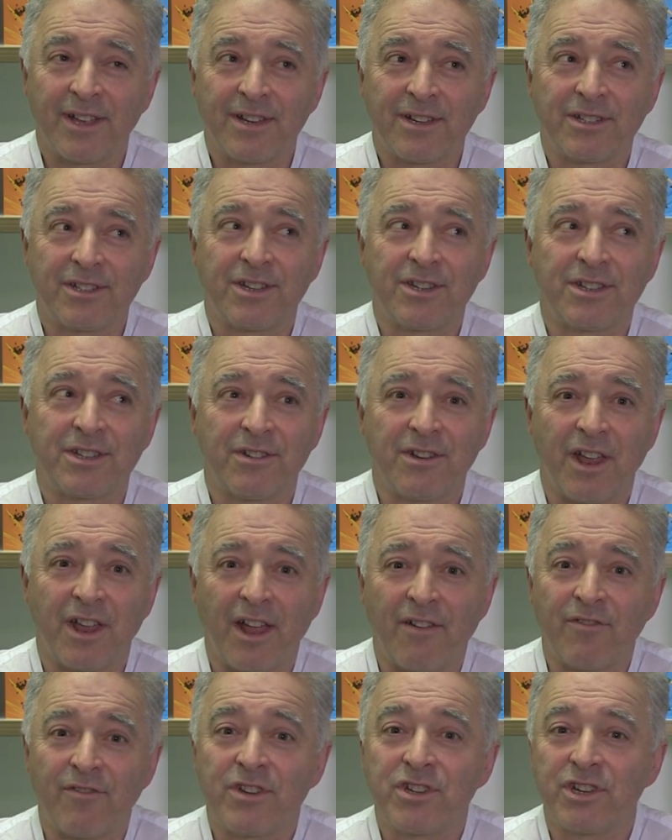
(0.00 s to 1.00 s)
she's an
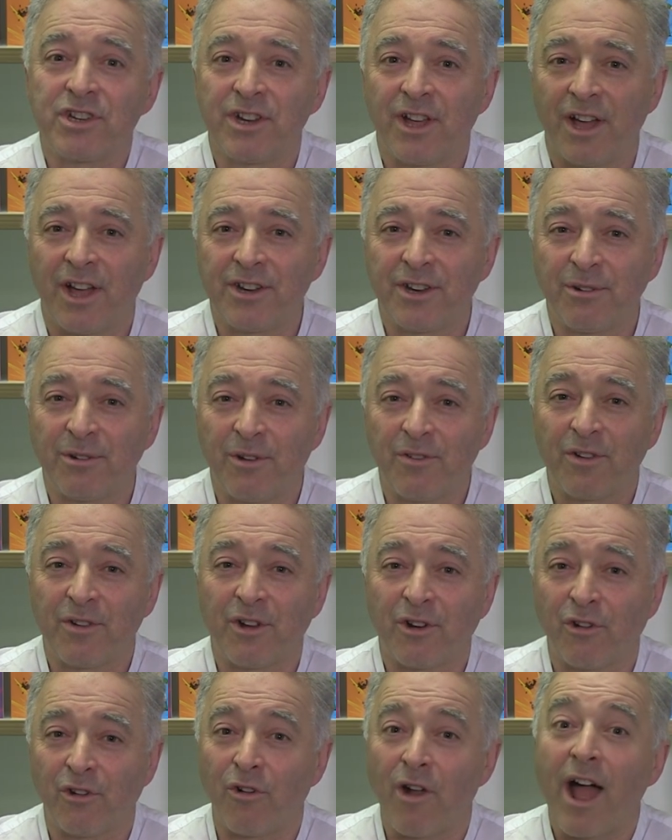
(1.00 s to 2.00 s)
aficionado
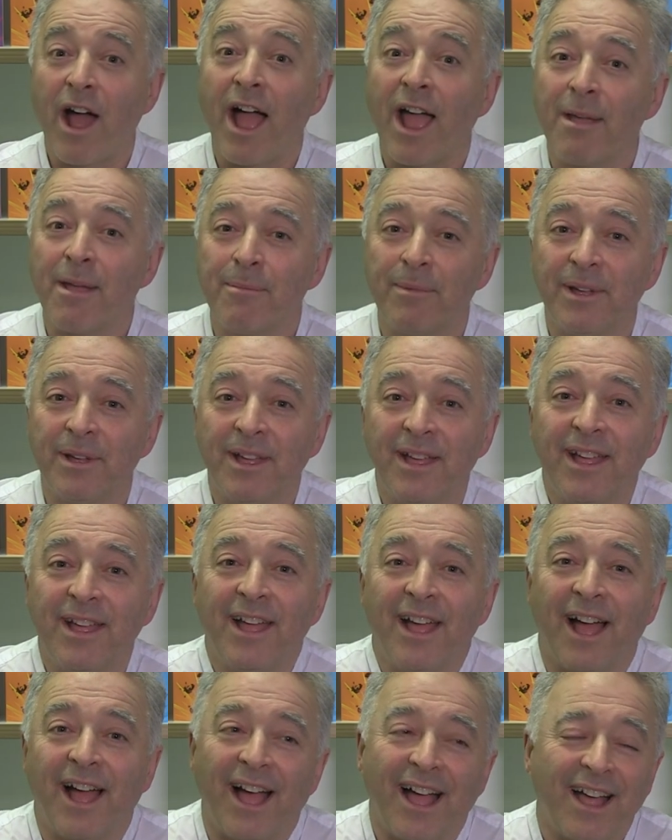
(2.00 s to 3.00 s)
of crime,
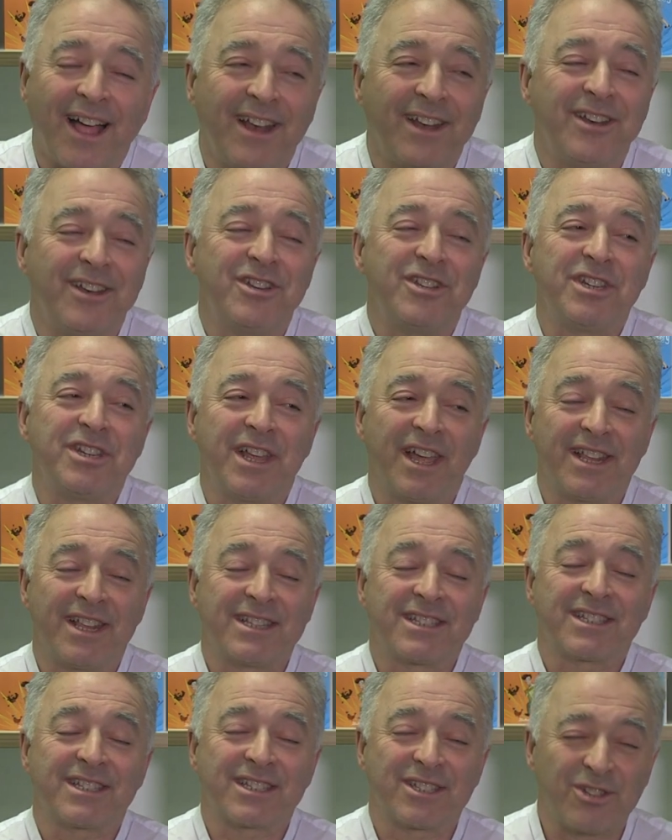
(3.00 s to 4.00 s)
and she,
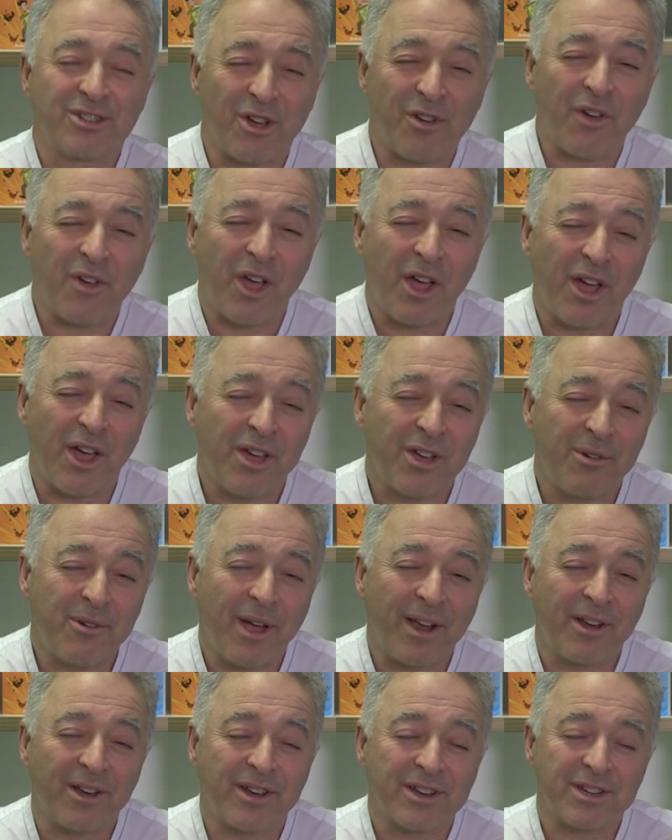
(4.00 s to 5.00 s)
it's sort of her who
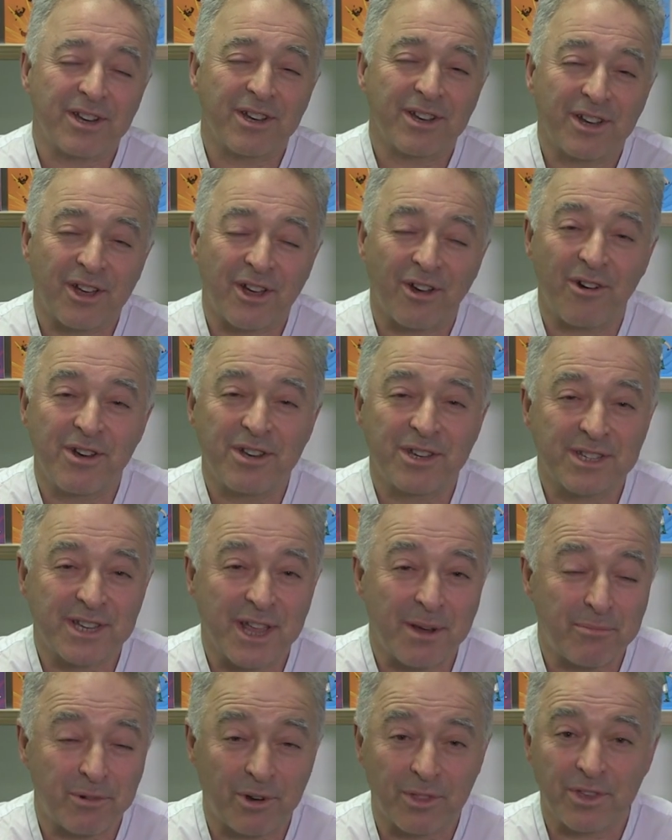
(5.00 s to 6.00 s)
encourages
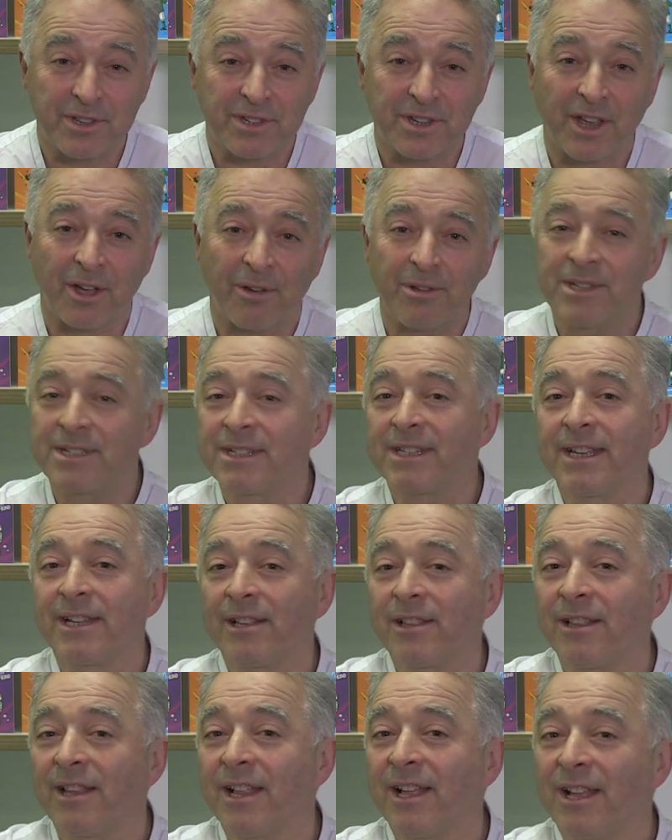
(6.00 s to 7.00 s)
her brother to go and
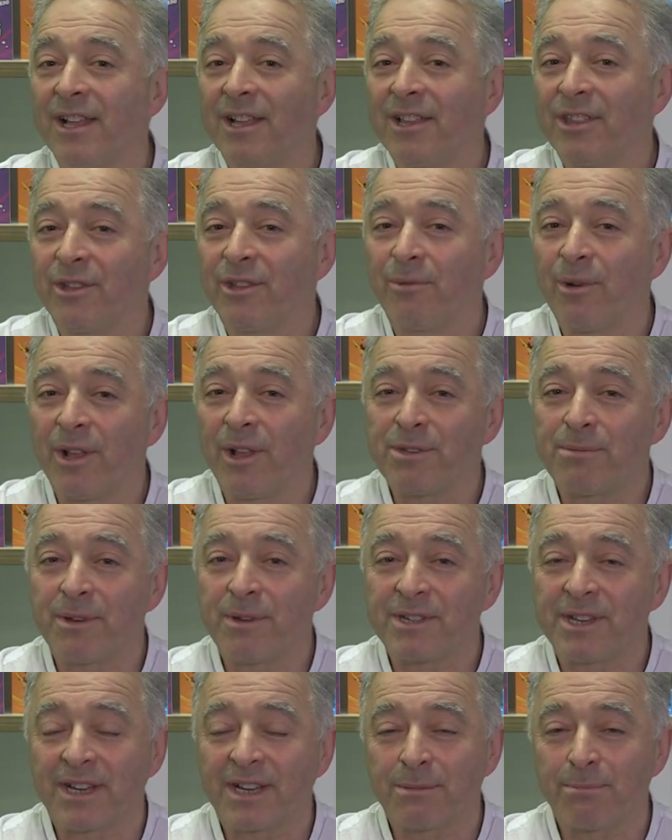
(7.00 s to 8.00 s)
steal the world's
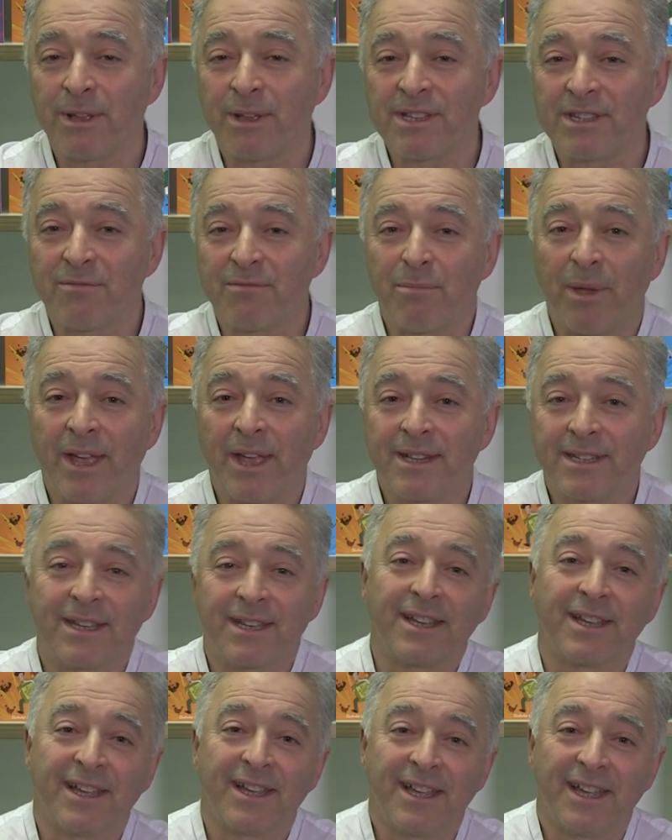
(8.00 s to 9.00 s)
most expensive
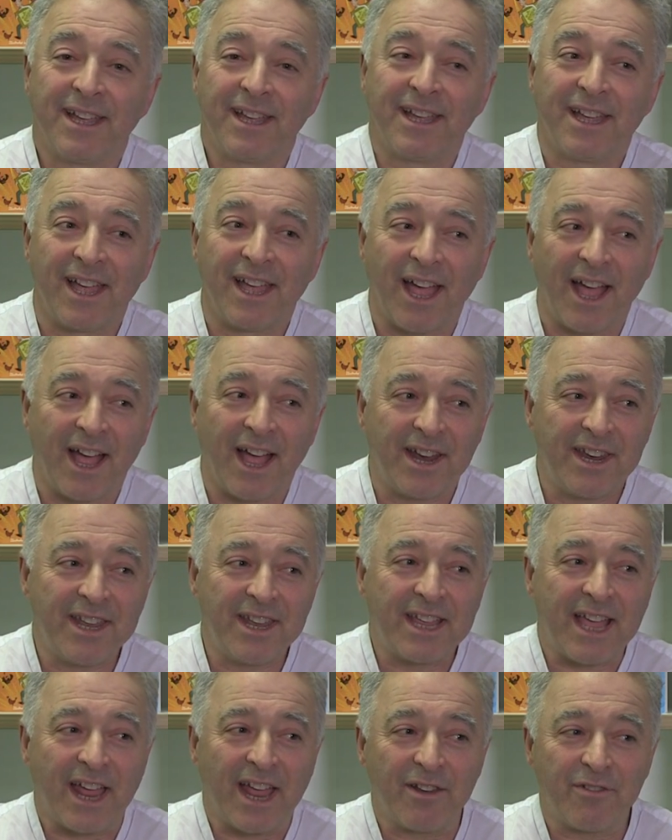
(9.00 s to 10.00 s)
painting. And he
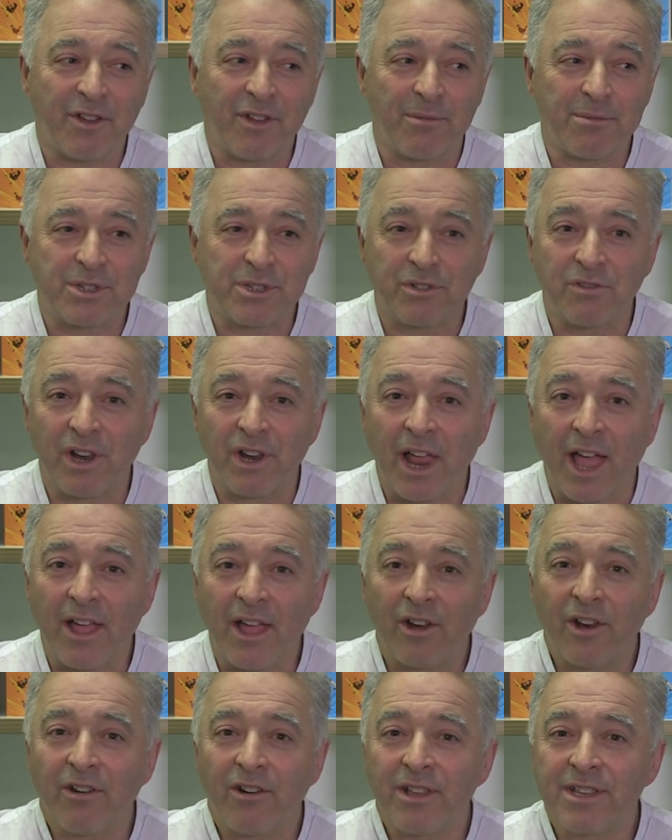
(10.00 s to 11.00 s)
kind of comes to rely
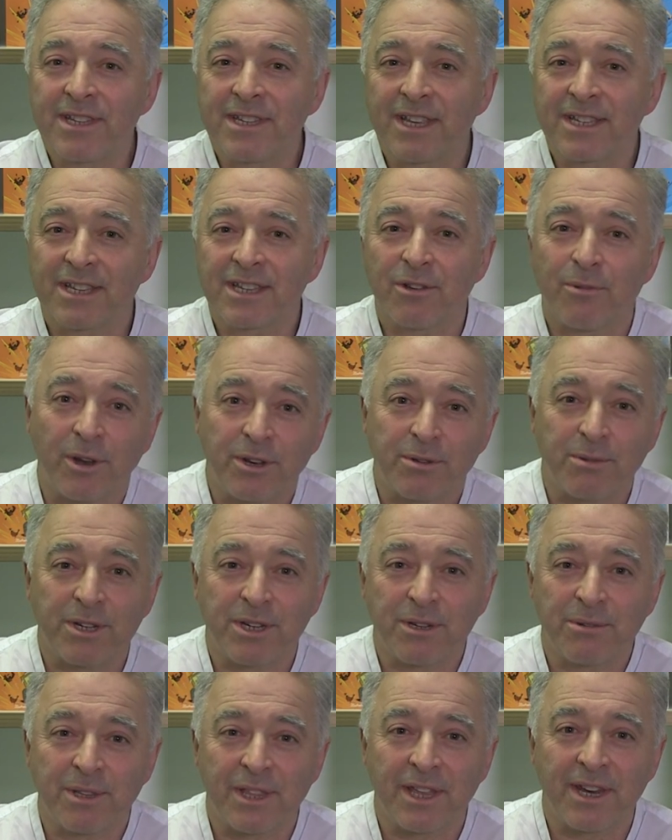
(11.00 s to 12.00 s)
on her and says, "So what do we
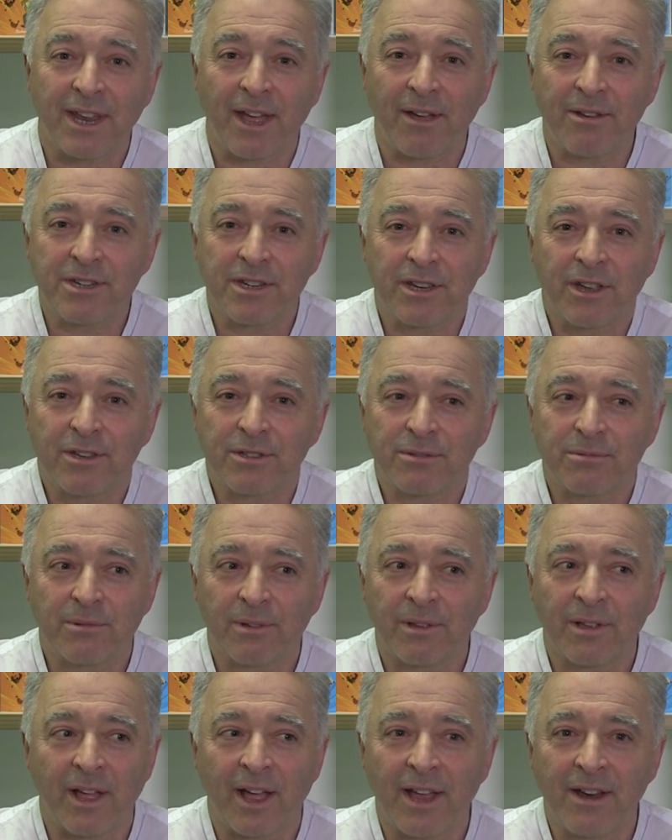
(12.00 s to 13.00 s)
do with it now?" And she goes,
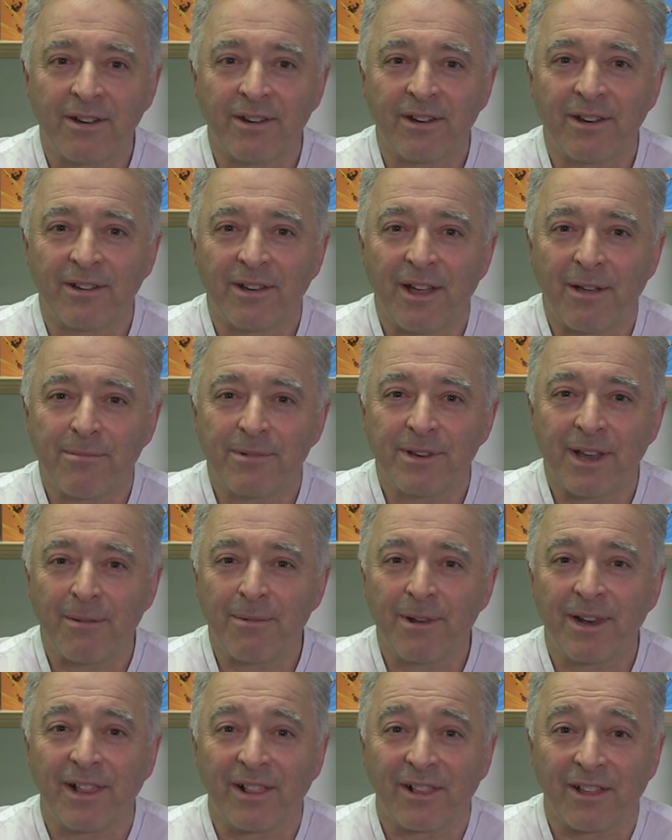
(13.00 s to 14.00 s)
"Well, I don't know. I'm,
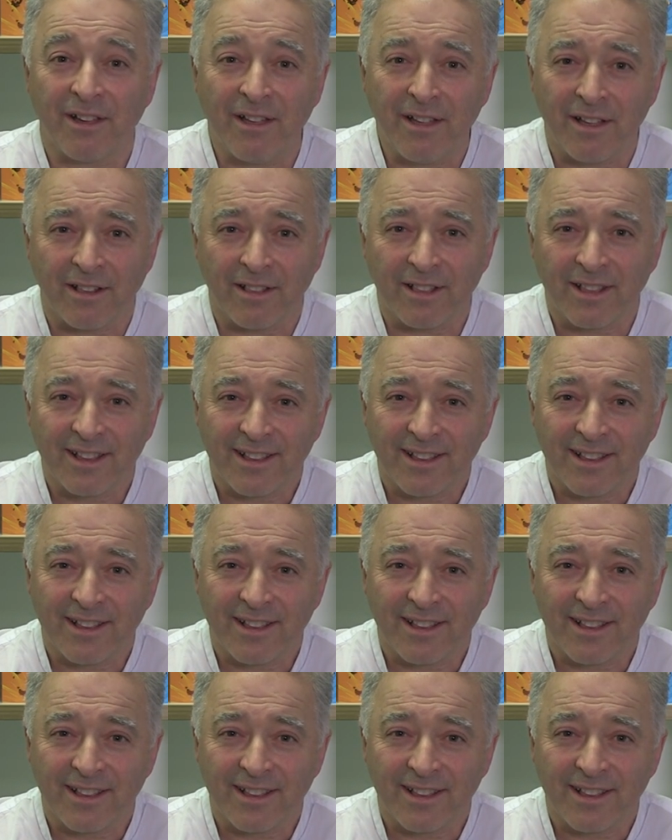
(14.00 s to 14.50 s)
I'm a little girl."